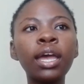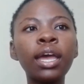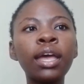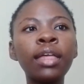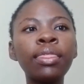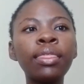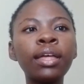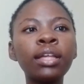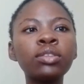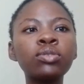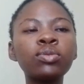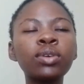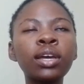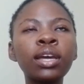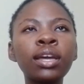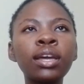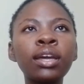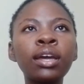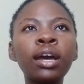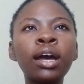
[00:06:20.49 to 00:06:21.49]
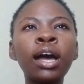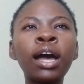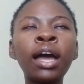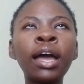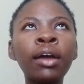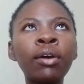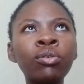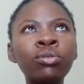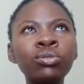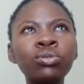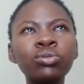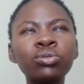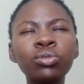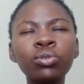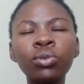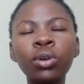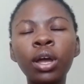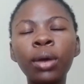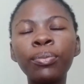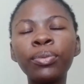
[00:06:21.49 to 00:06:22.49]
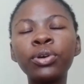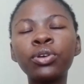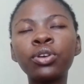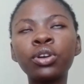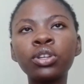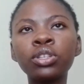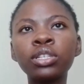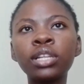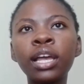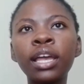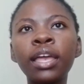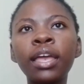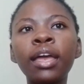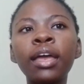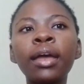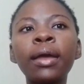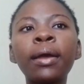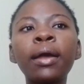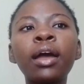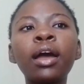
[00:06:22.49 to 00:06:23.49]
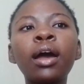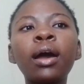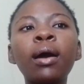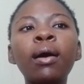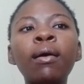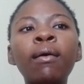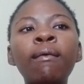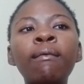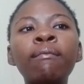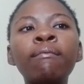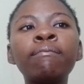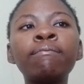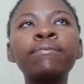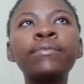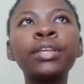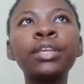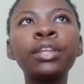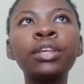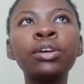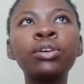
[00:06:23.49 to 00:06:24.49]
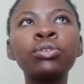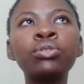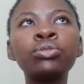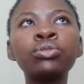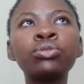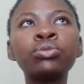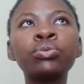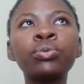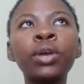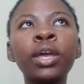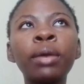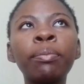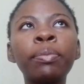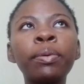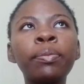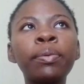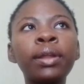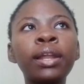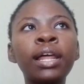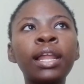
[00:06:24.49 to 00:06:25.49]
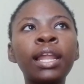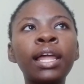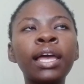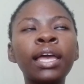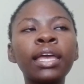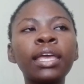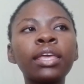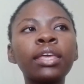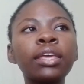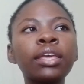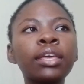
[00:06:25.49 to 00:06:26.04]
And that's why I also come across like videos where people are like